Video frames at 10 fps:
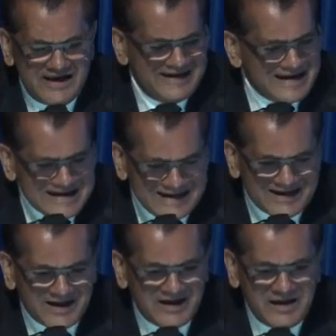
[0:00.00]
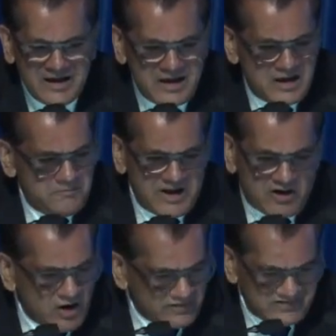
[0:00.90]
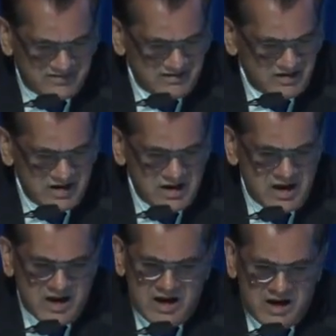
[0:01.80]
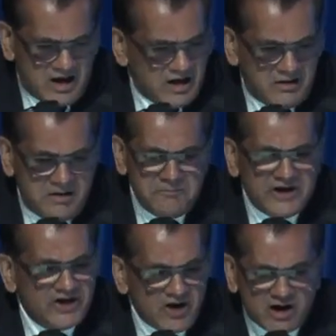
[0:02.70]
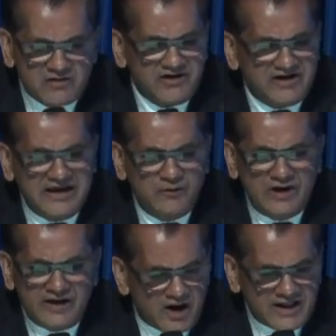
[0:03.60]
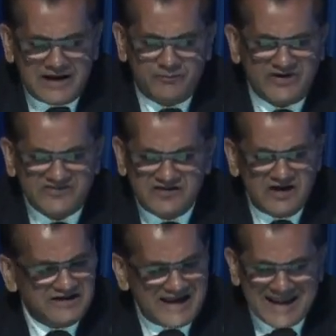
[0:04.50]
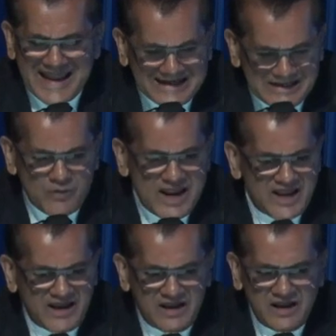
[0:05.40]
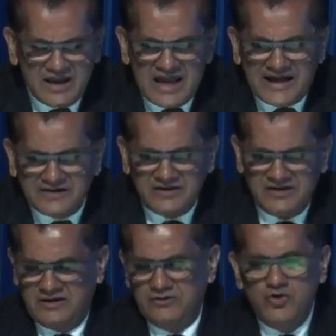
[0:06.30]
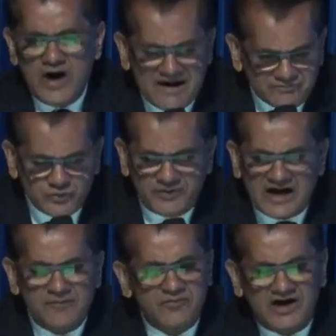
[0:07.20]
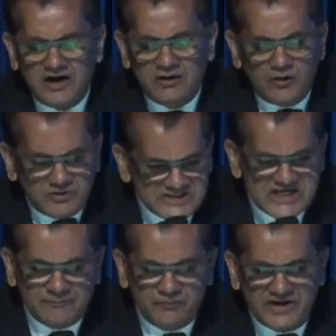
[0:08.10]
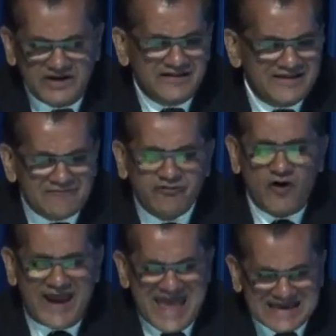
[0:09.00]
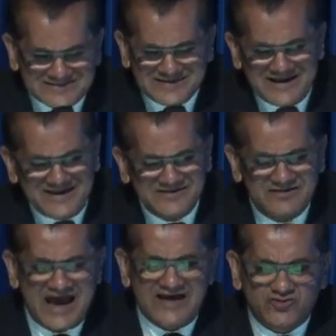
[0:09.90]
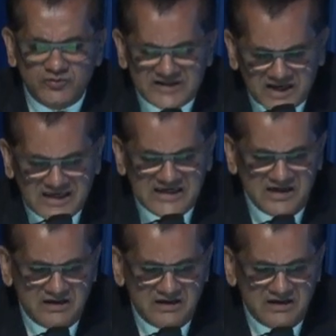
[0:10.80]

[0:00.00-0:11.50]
in India, because mediocrity will not help us take anywhere, and you have to become a global champion, and therefore excellence has to be the key.